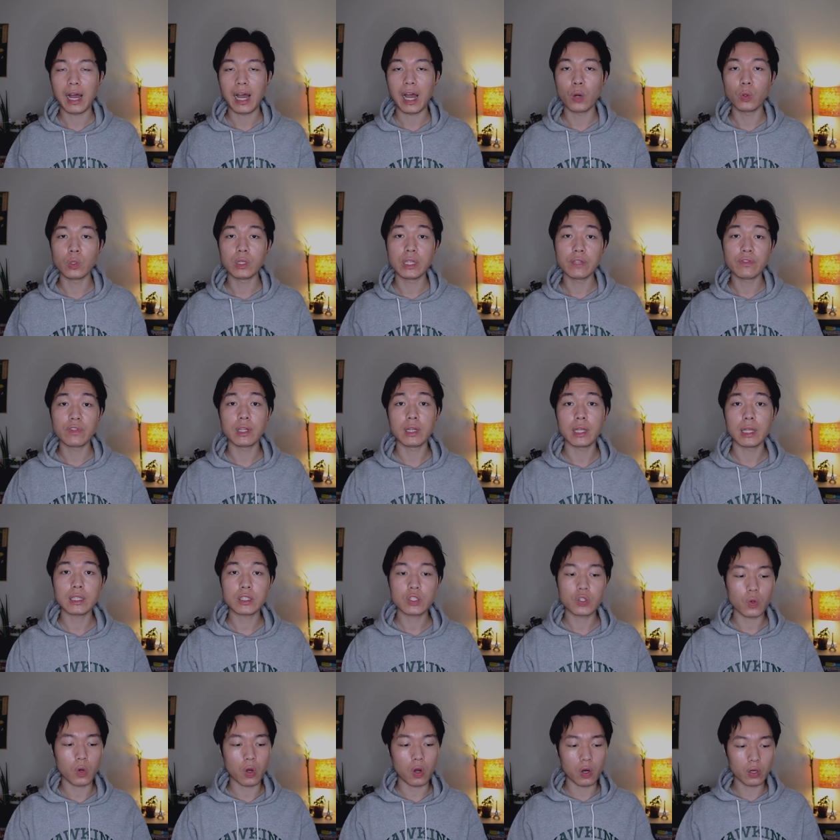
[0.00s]
I will leave the
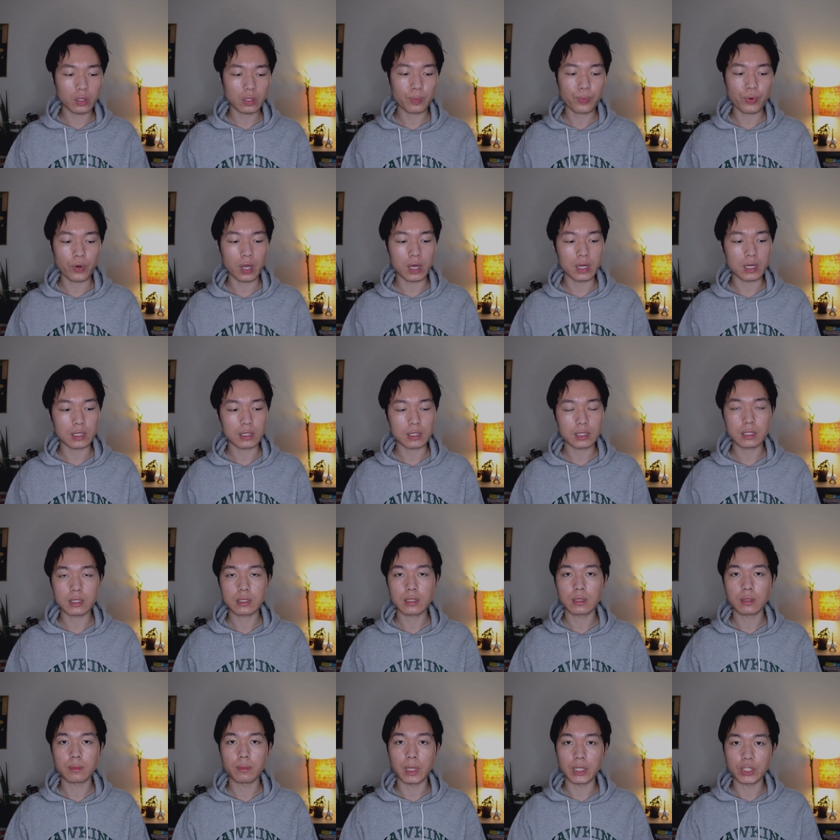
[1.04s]
links to all the products
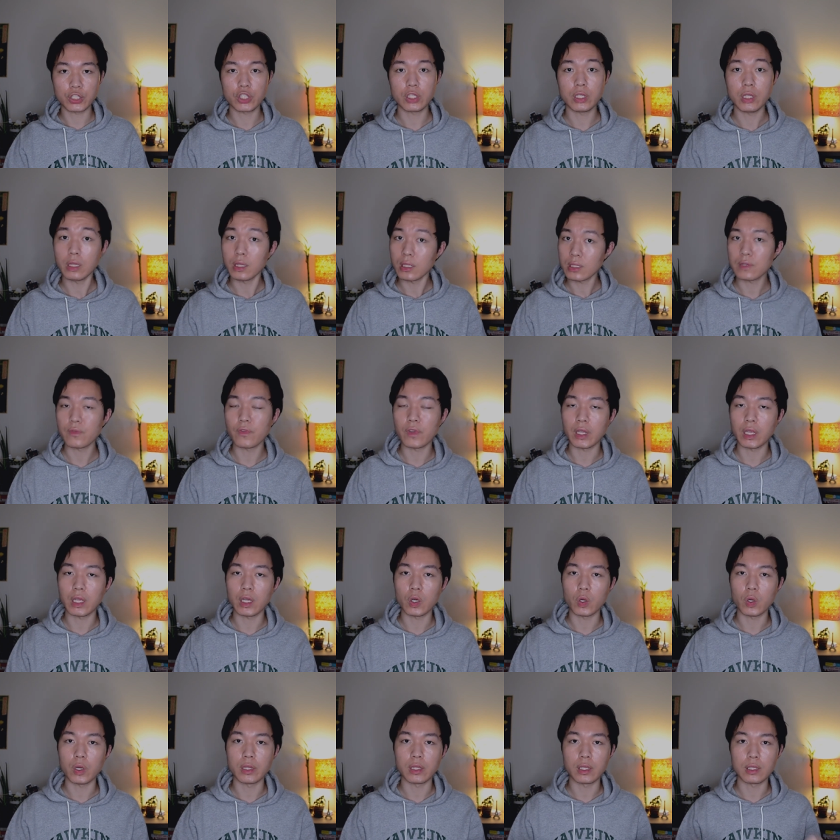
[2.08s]
mentioned in this
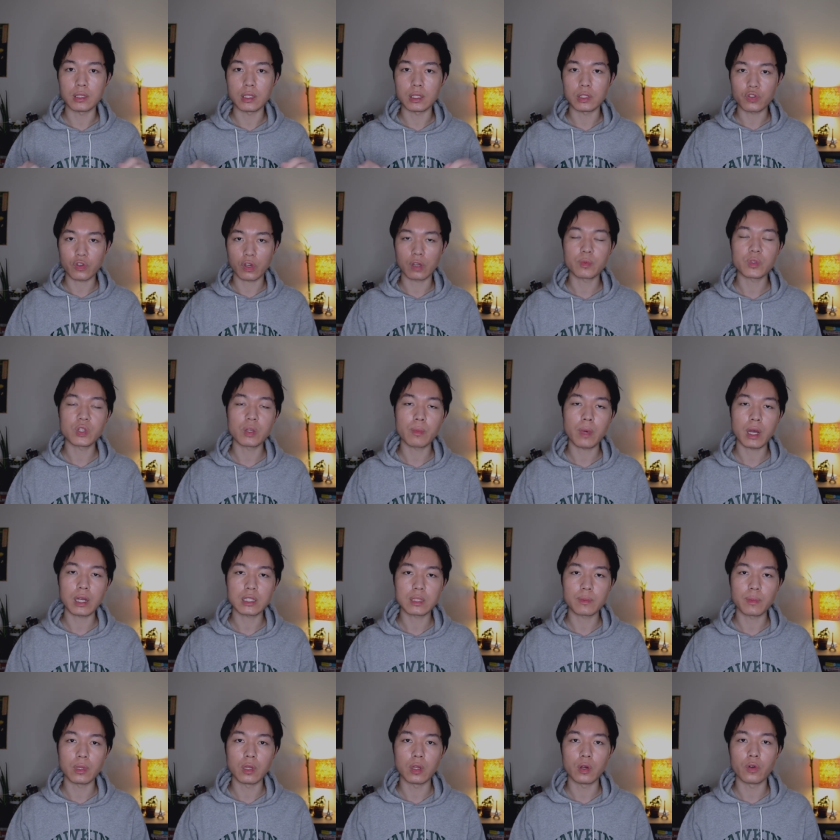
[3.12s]
video in the description
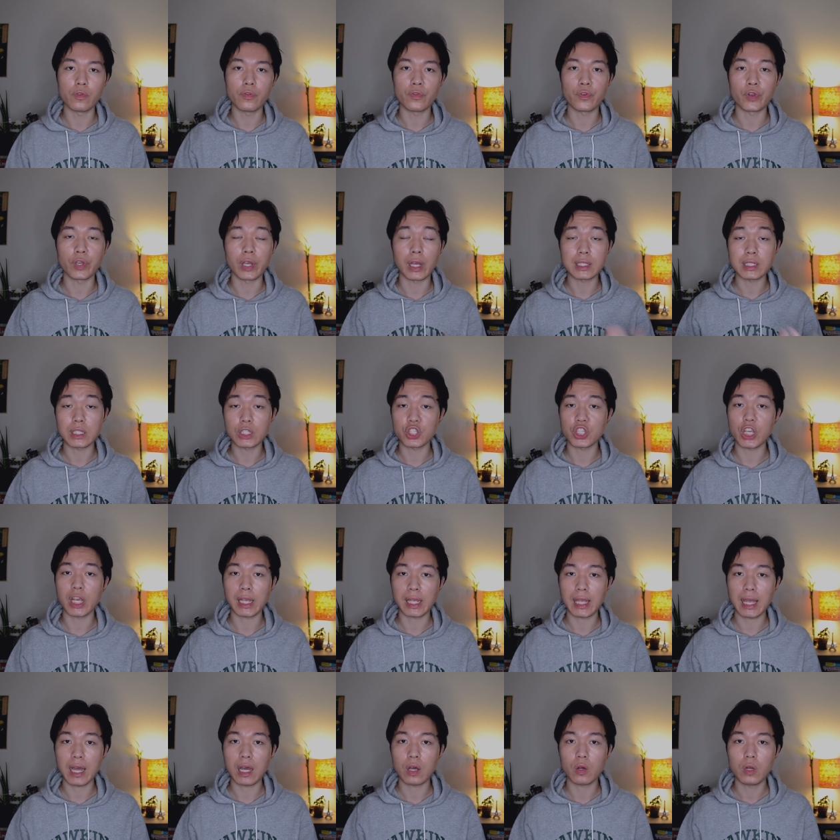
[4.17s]
box below for you guys to
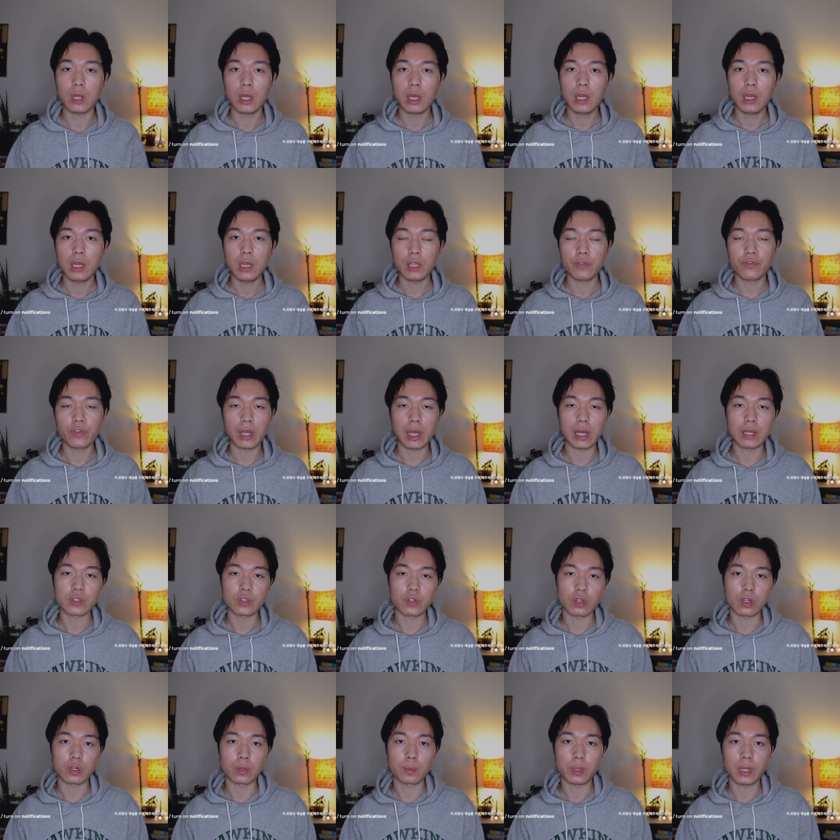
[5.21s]
check out if you guys
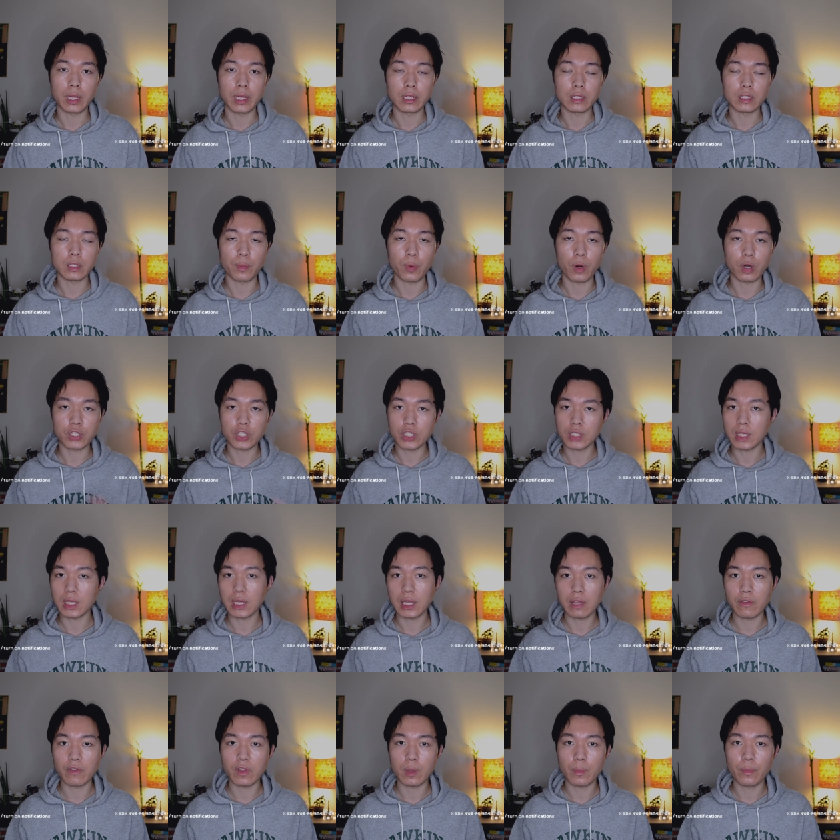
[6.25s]
are planning to purchase
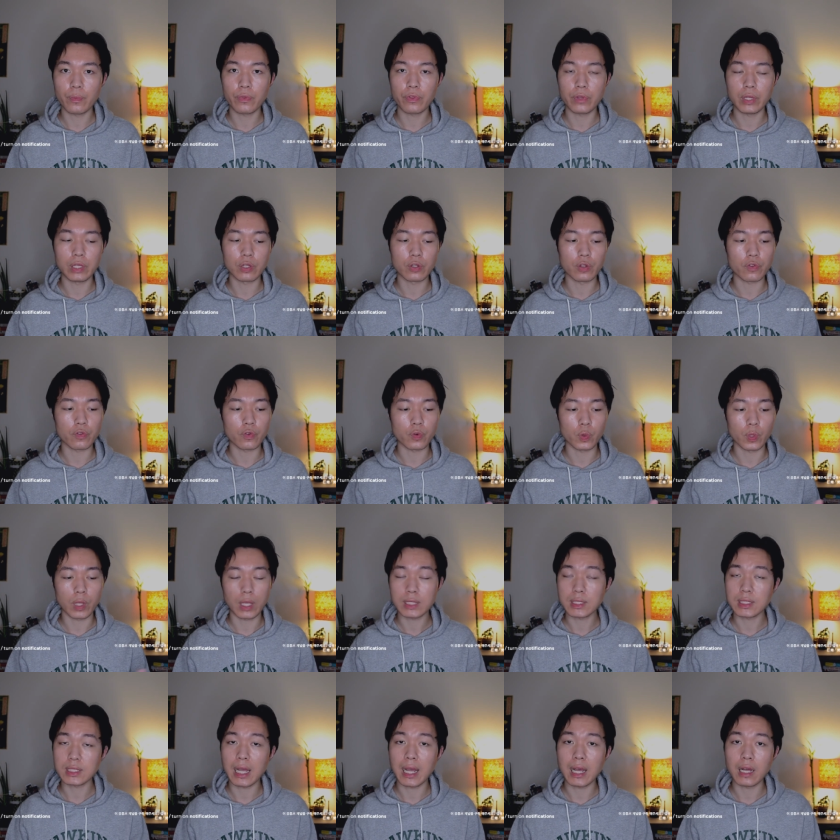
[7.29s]
any of them, either through
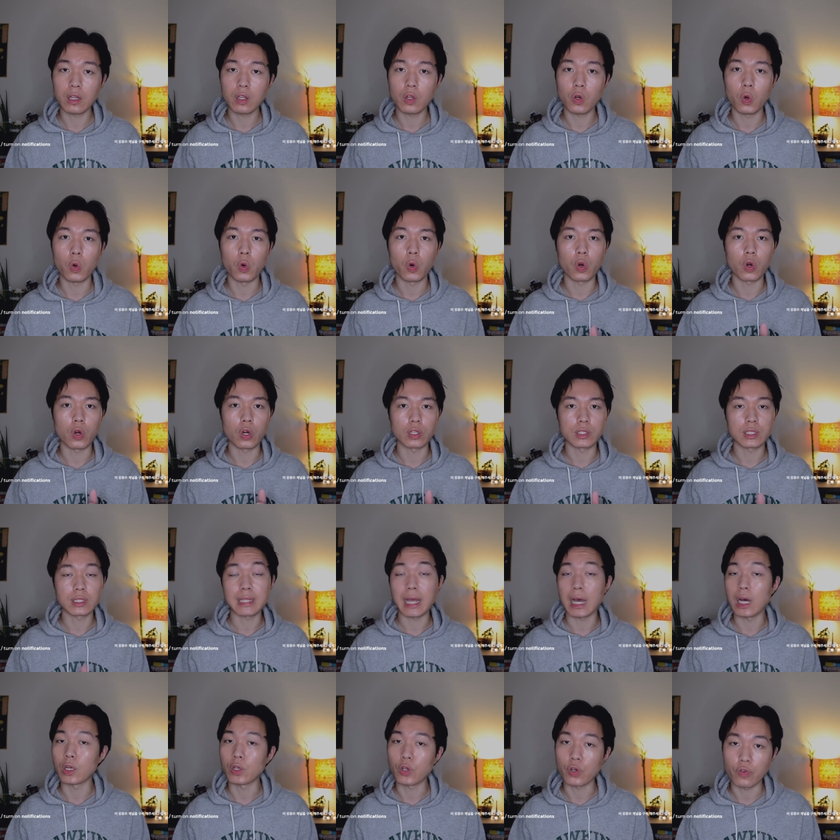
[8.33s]
YesStyle or
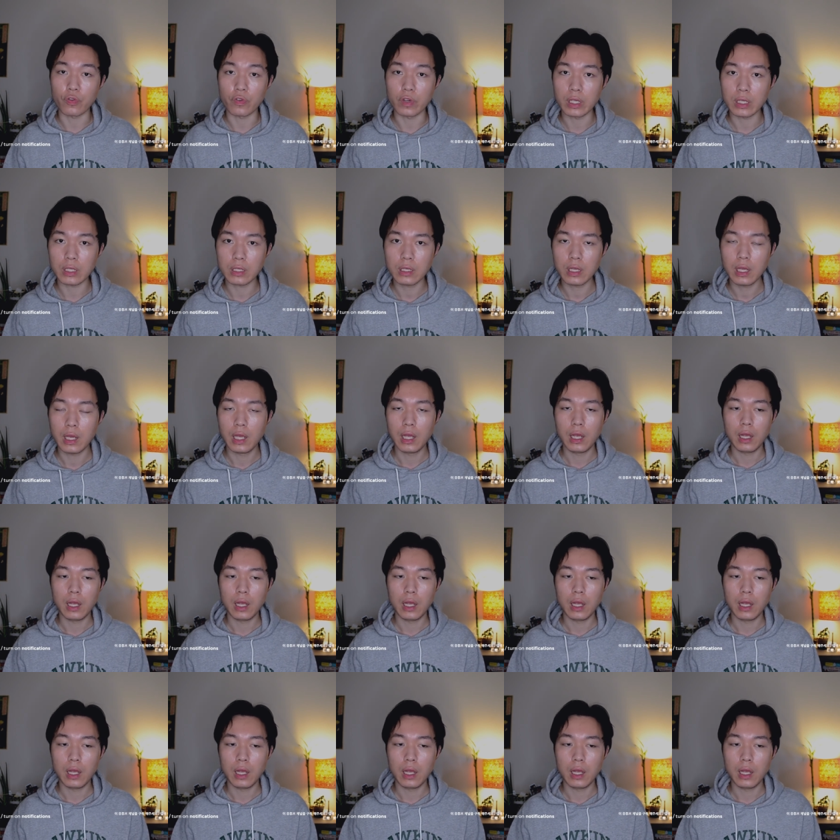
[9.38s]
Style Korean.